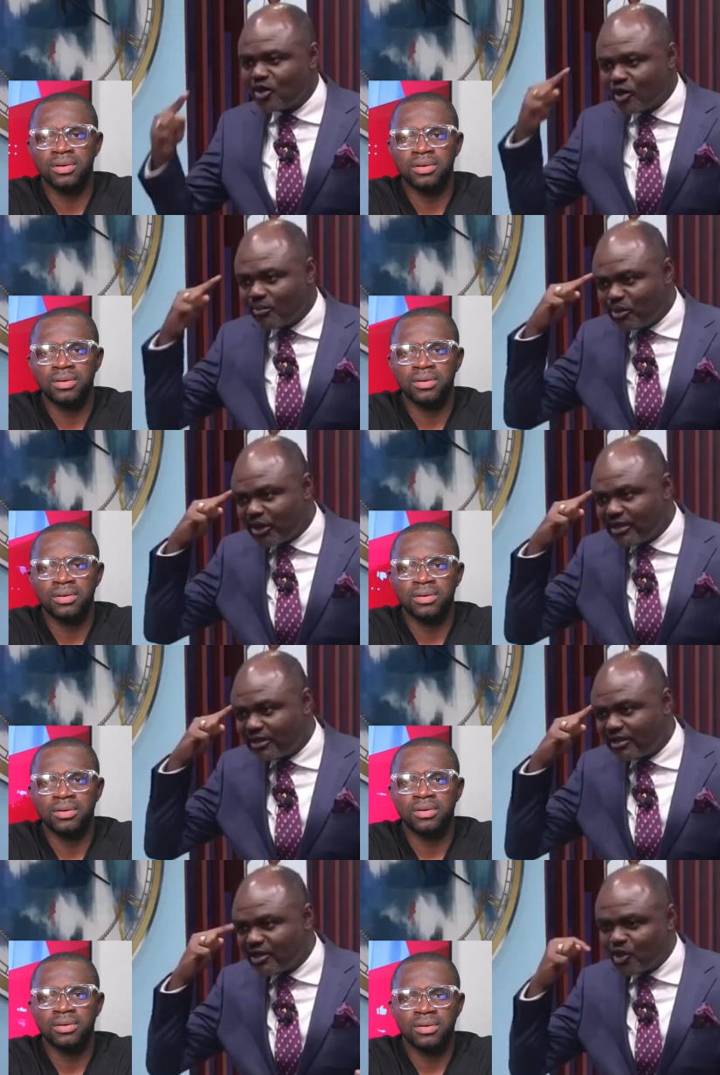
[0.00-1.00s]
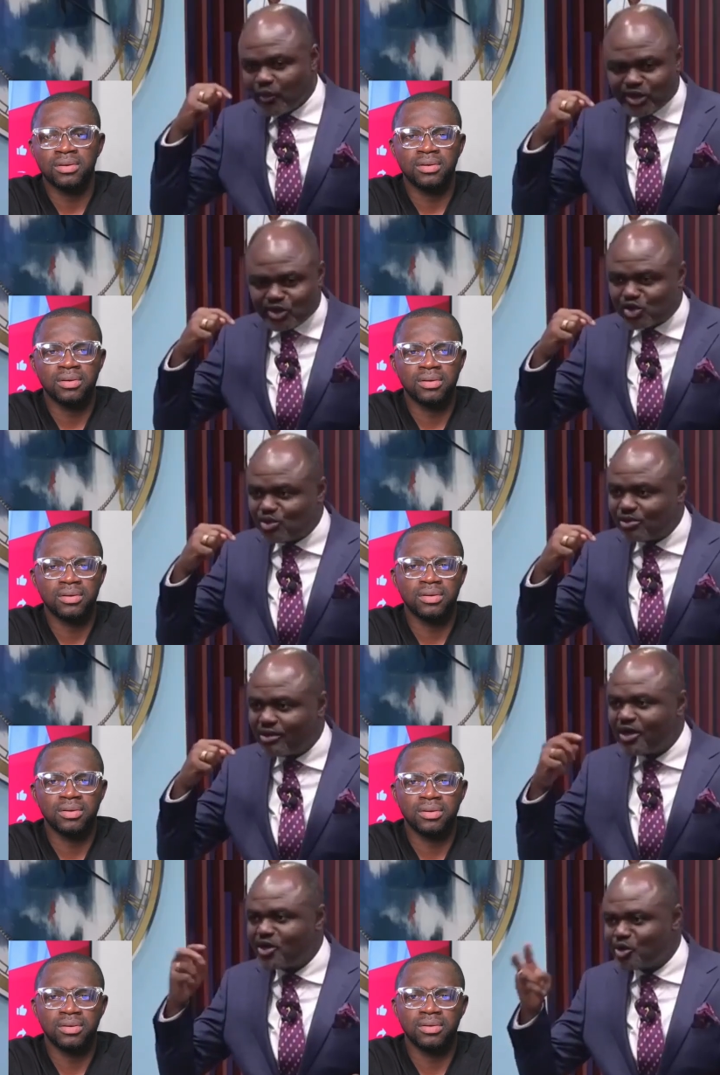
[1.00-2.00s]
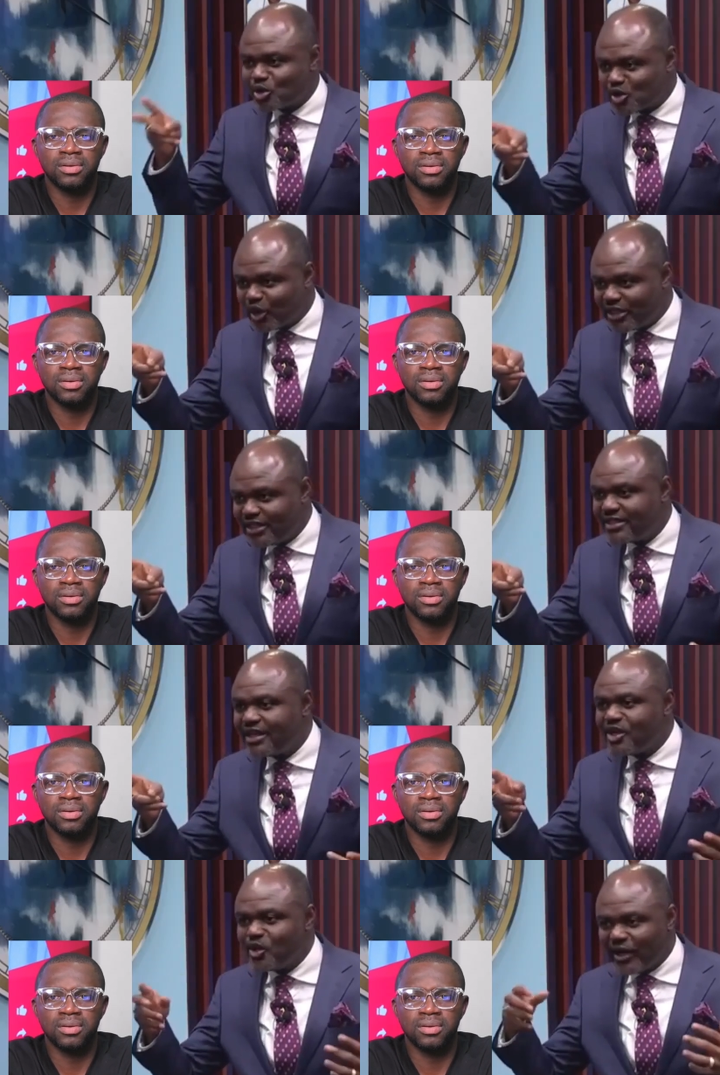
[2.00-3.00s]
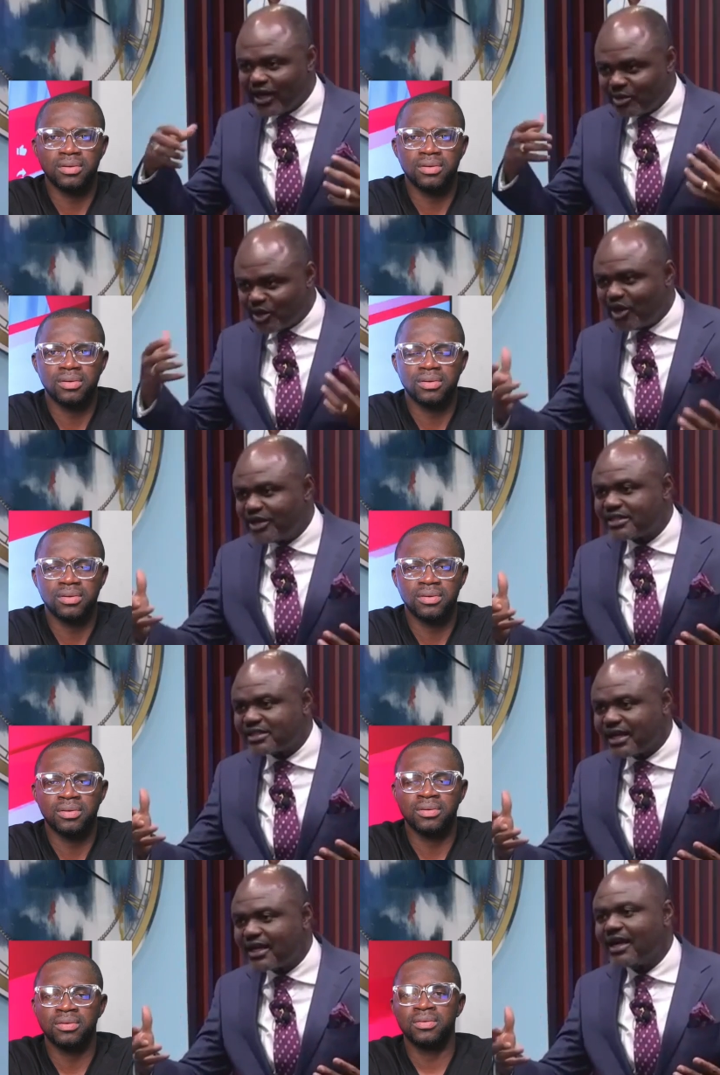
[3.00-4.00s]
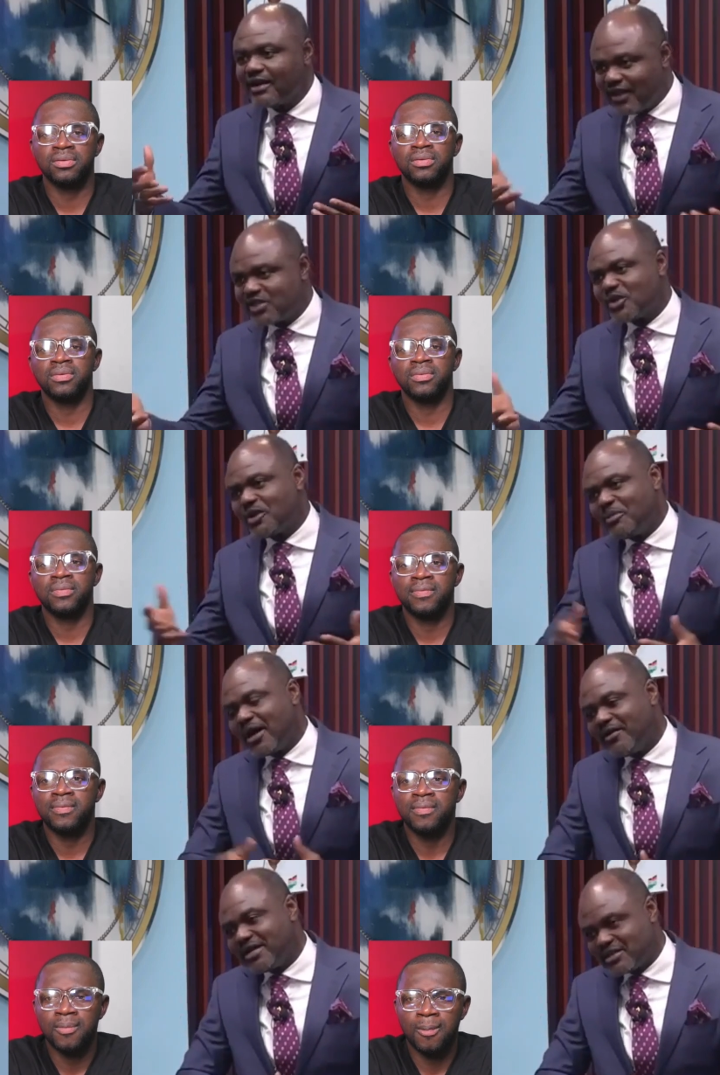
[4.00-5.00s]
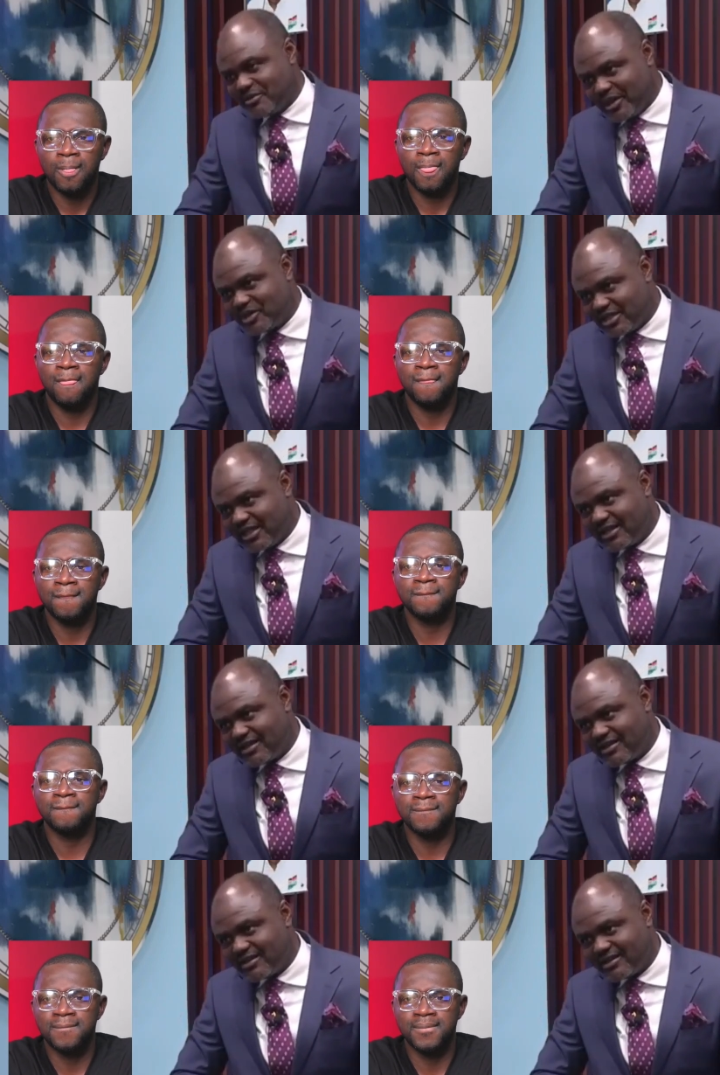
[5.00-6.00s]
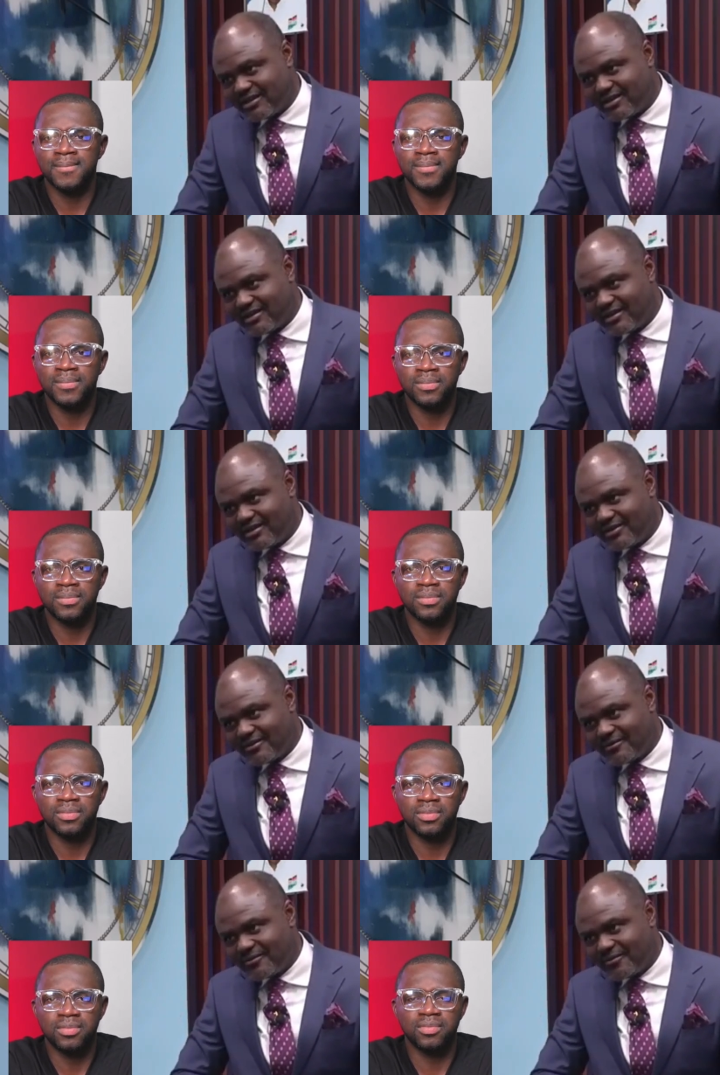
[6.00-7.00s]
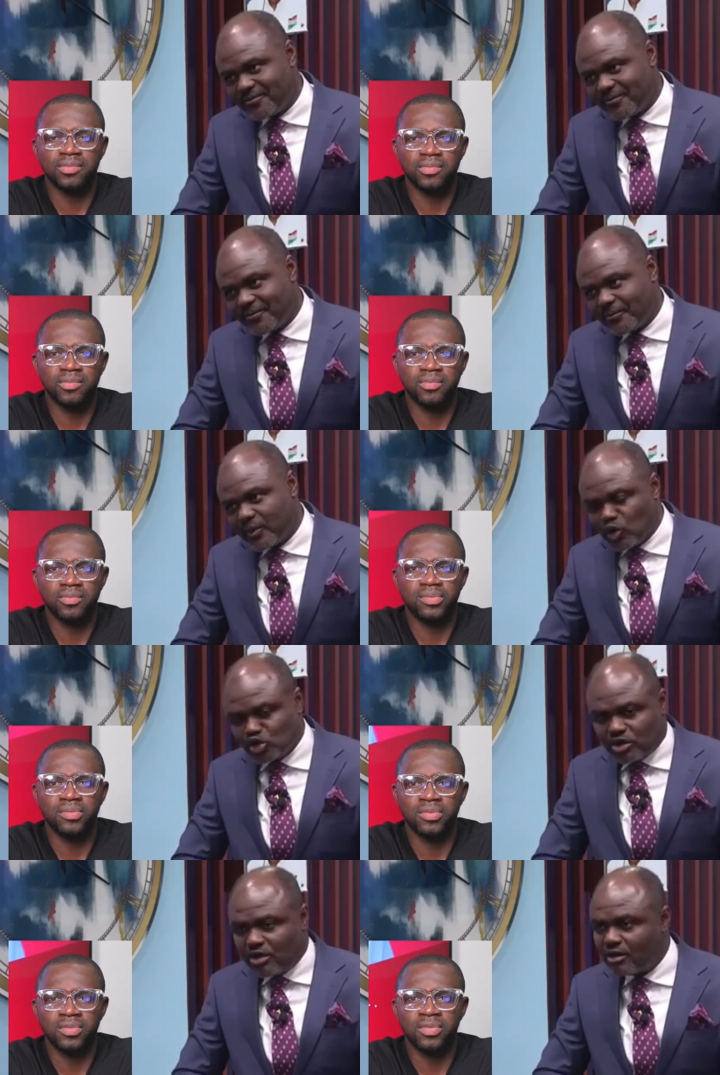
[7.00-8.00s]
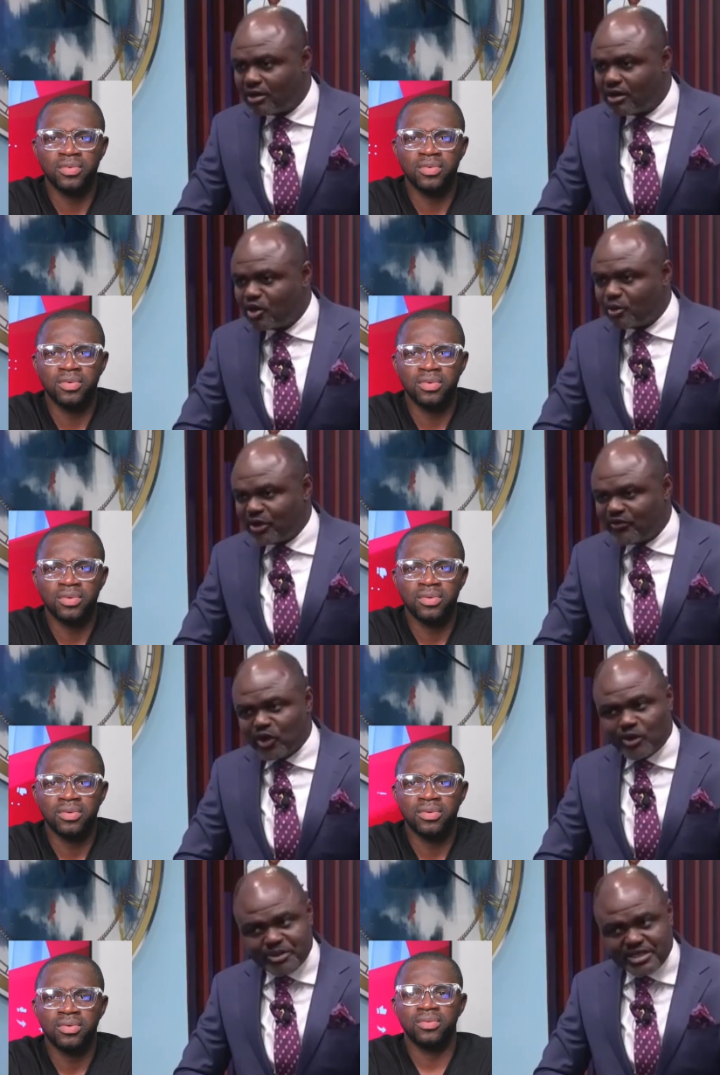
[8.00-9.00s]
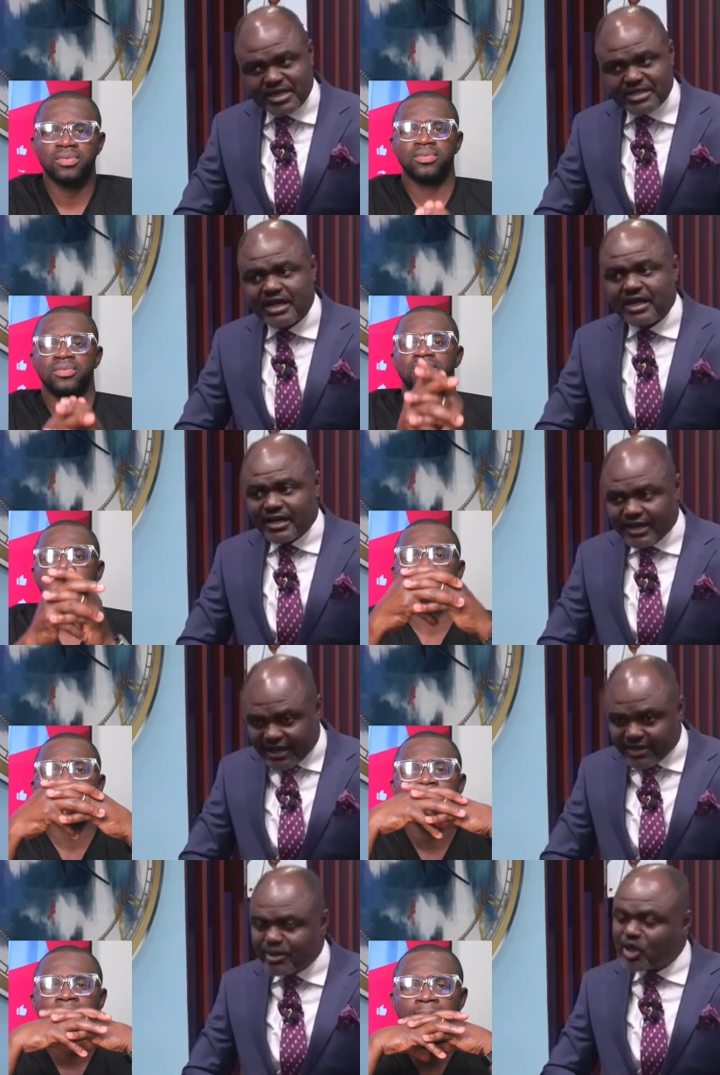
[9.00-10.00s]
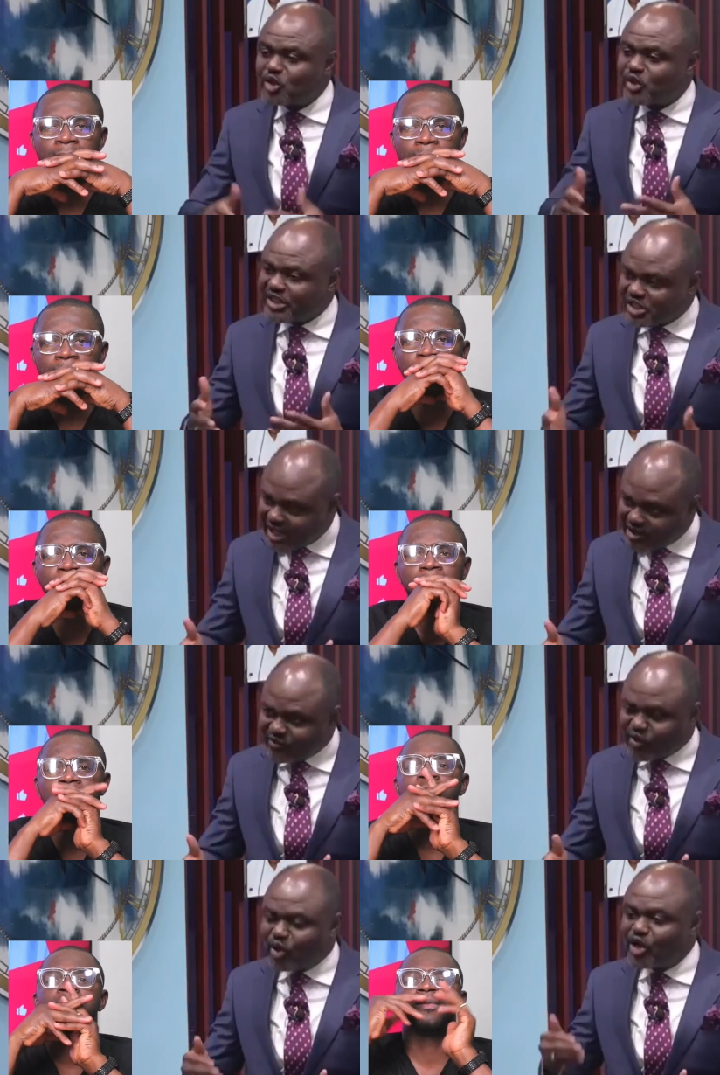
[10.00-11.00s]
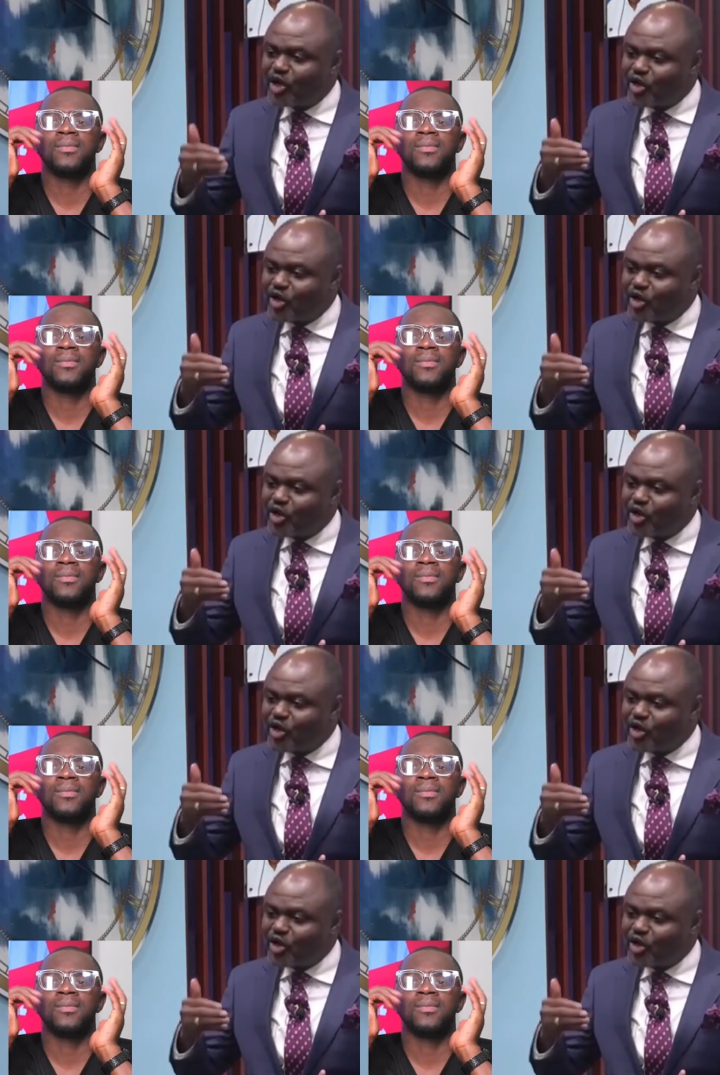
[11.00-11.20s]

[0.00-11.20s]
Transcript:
Speaker 1: Your brain, you went to school, you studied. That's what the power is understand. about. That's what the power is about.
Speaker 2: Today. So when I pray, shall I pray for my business?
Speaker 1: Oh, sure. You pray for your business, then because you're a child of God,